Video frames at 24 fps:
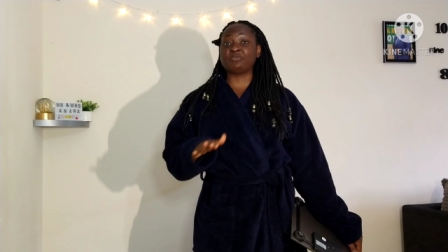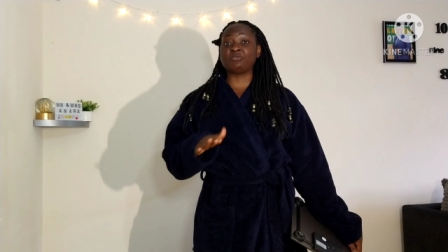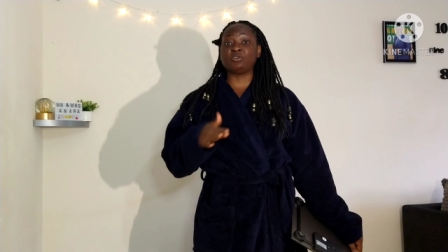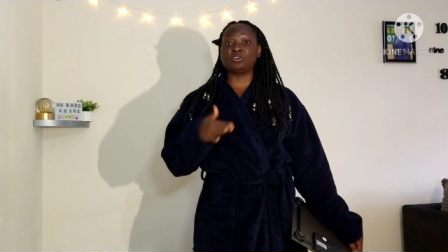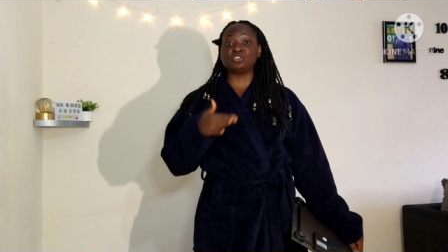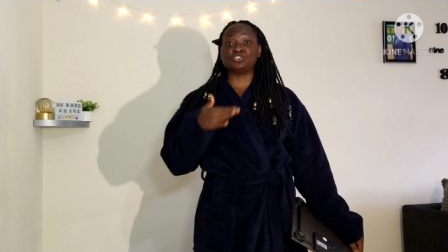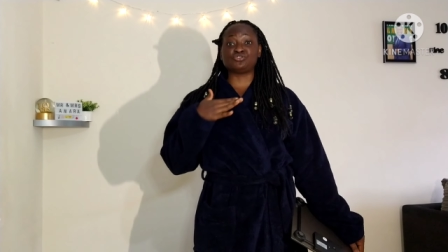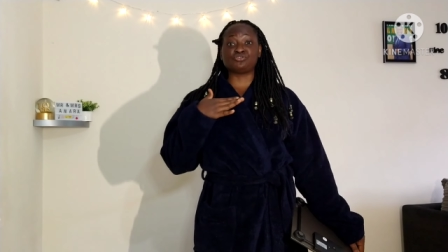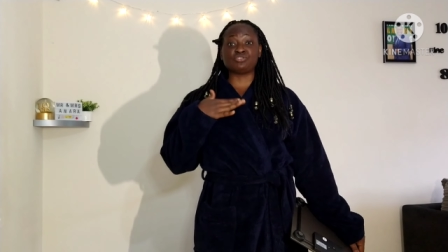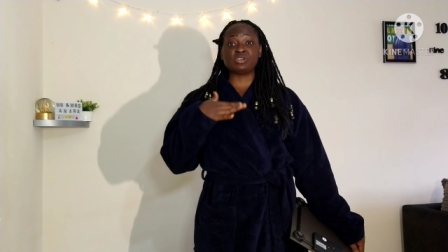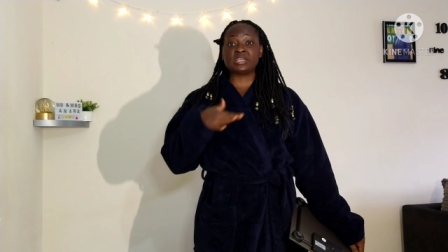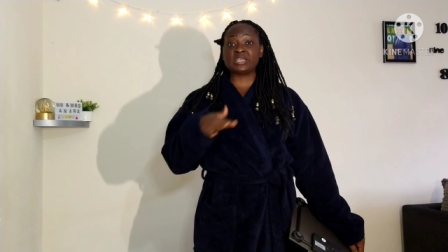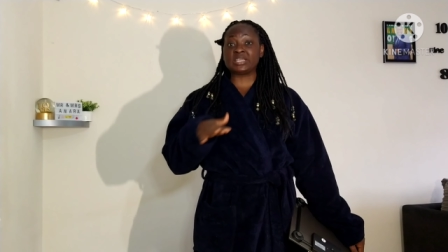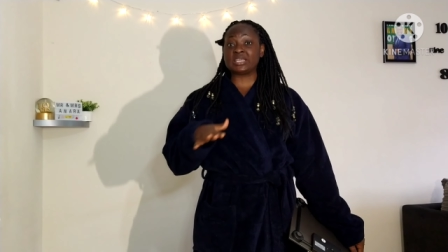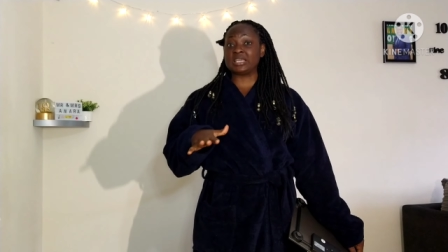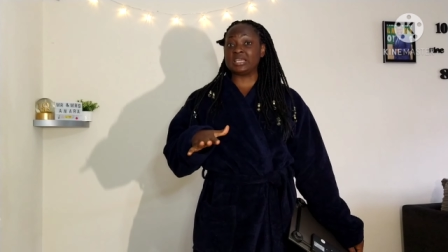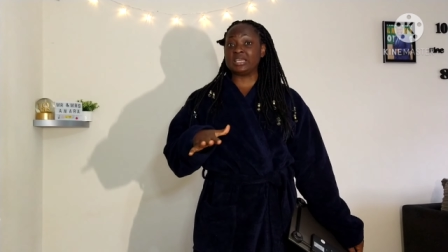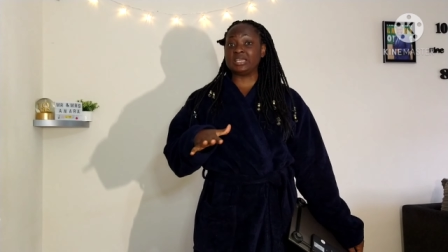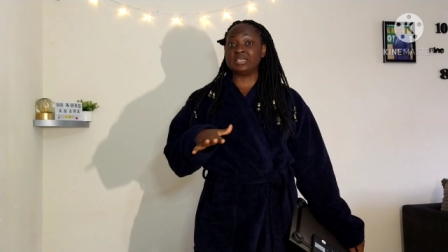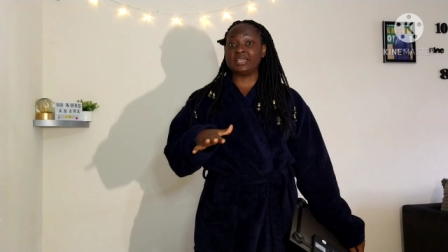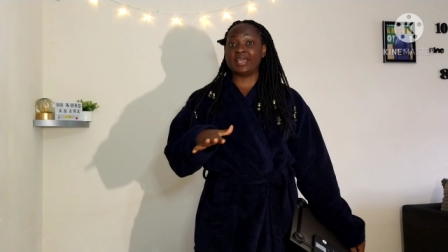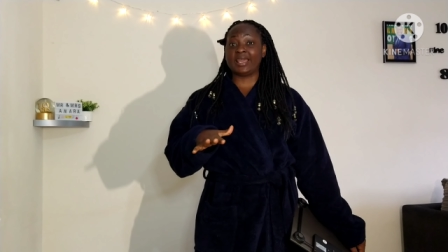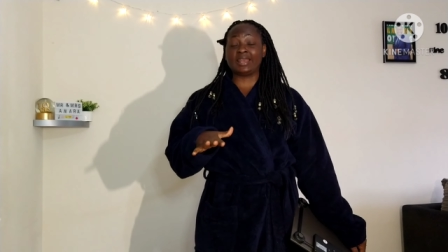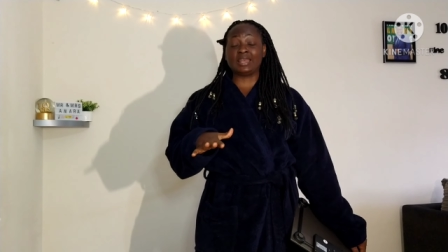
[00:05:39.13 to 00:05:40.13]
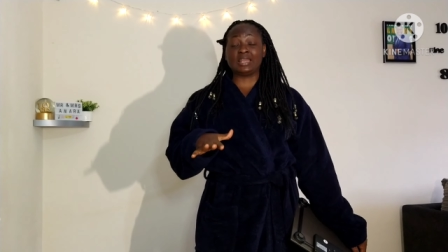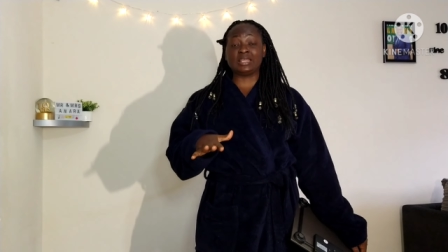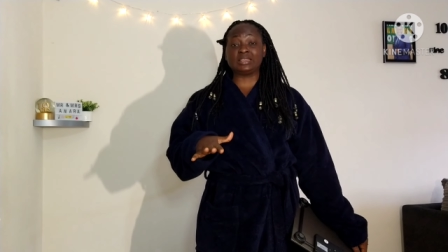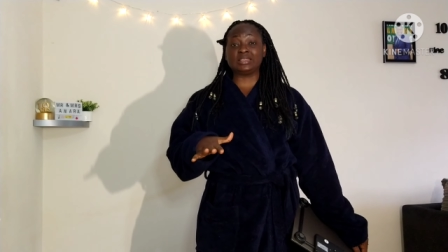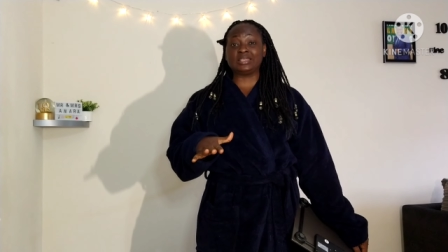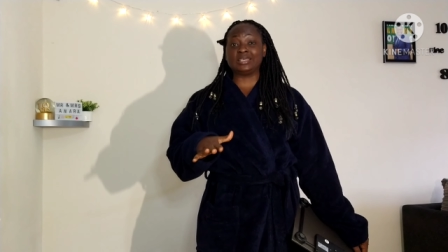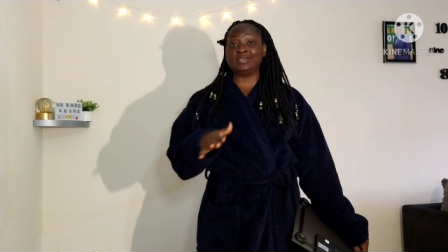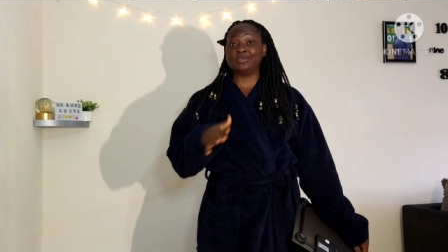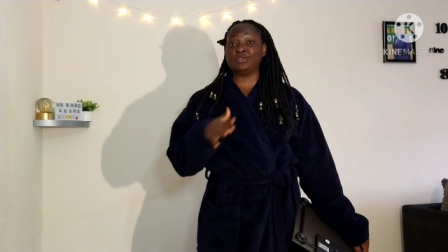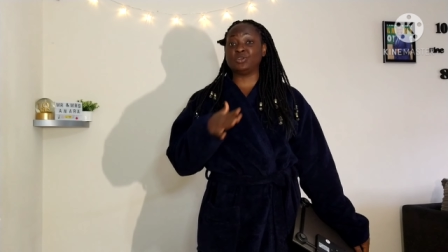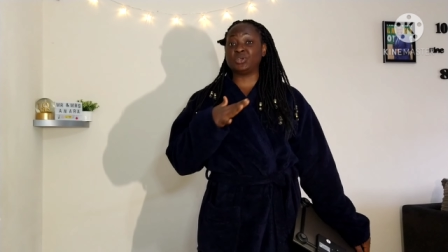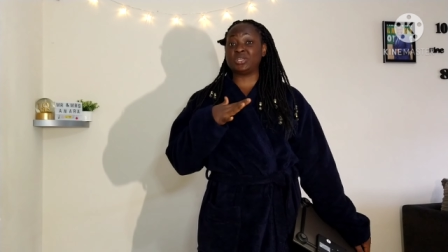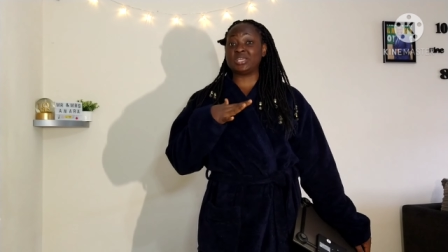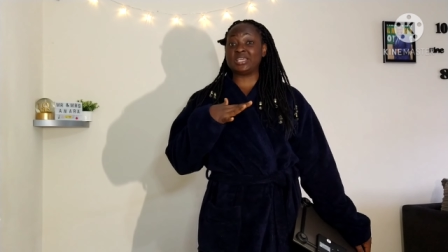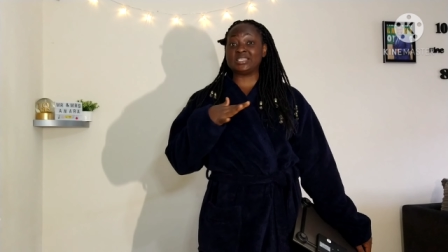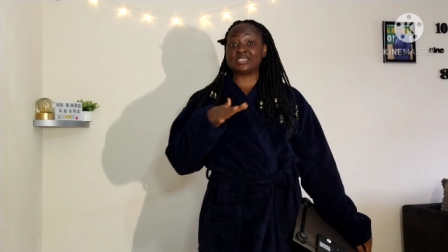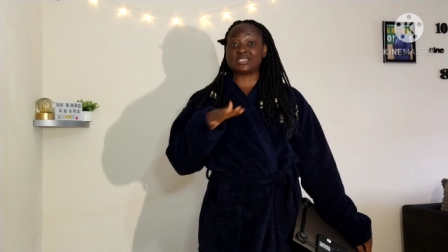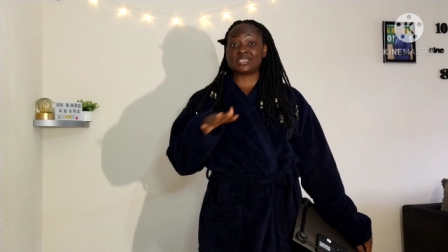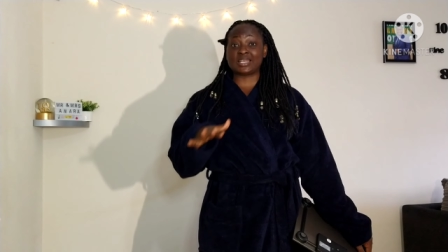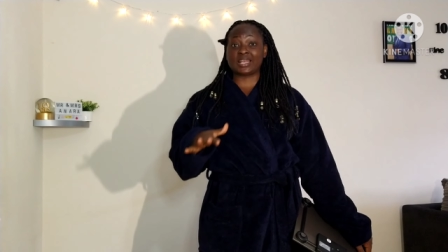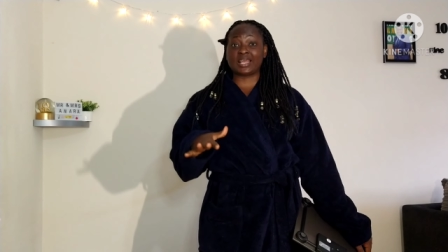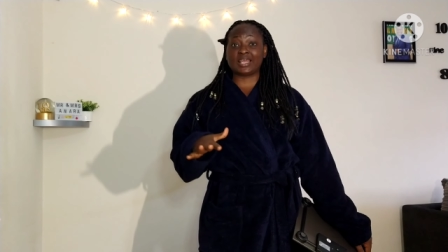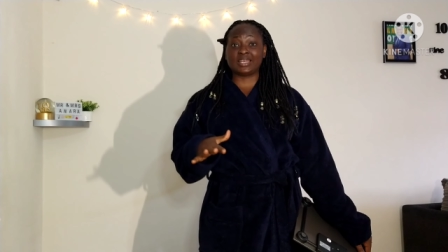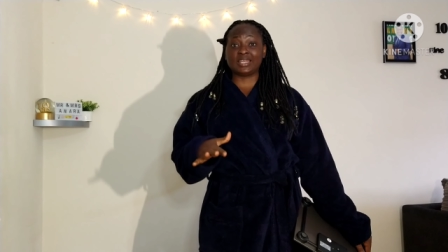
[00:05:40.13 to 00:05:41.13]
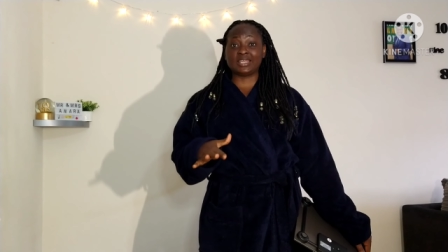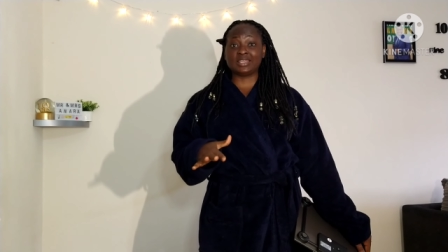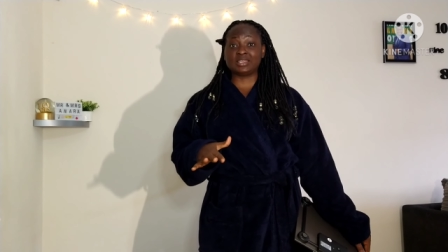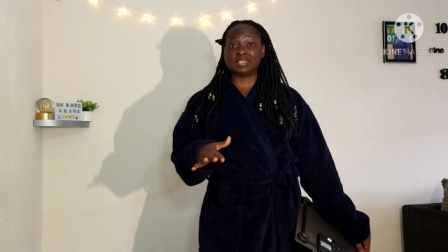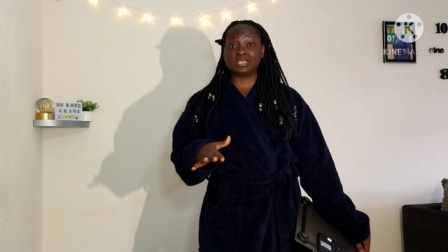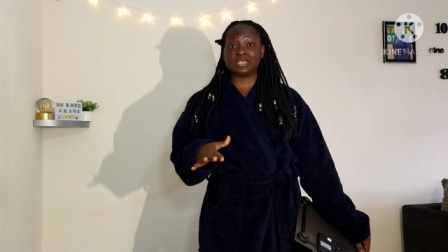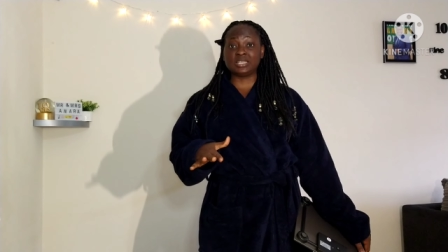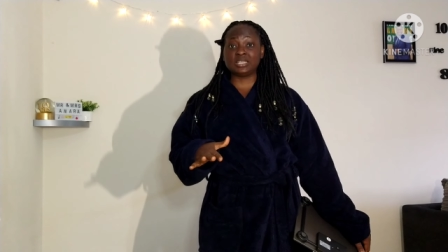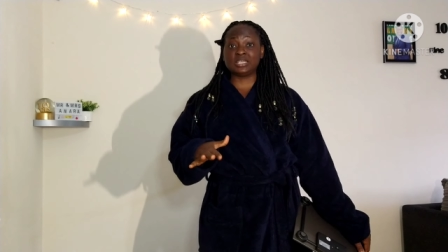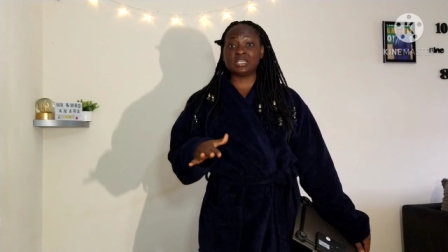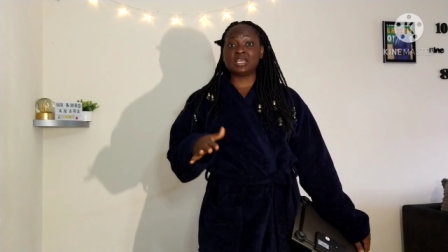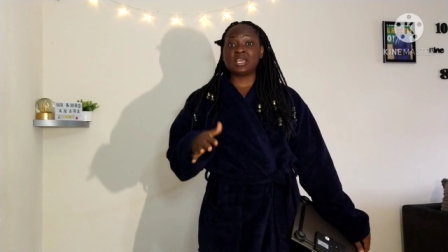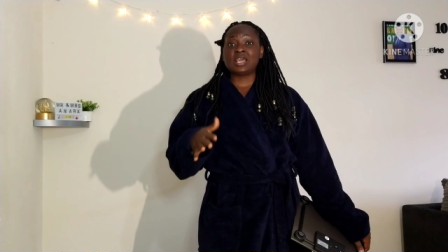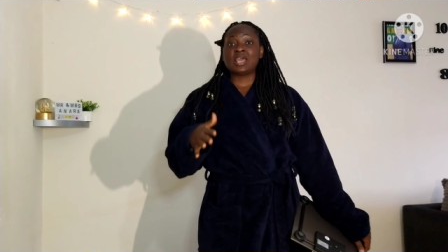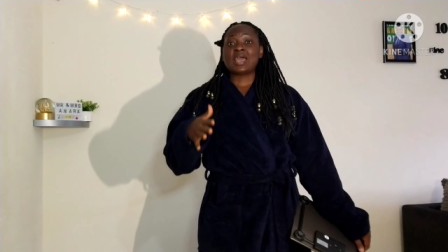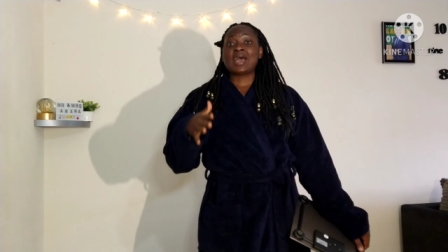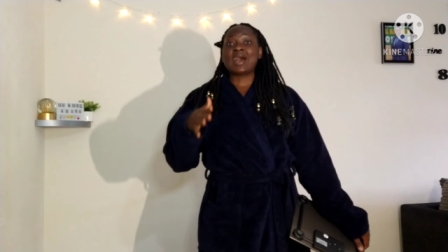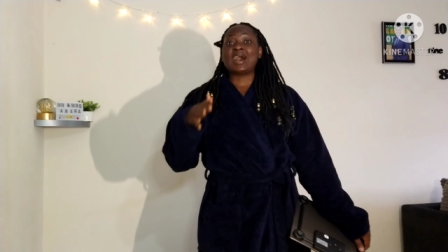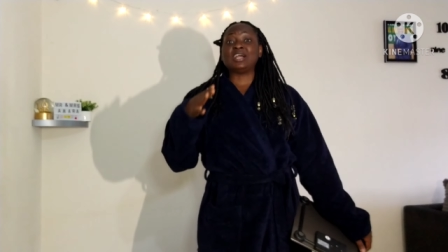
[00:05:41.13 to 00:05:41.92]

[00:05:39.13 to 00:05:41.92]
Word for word: before drinking anything or eating anything.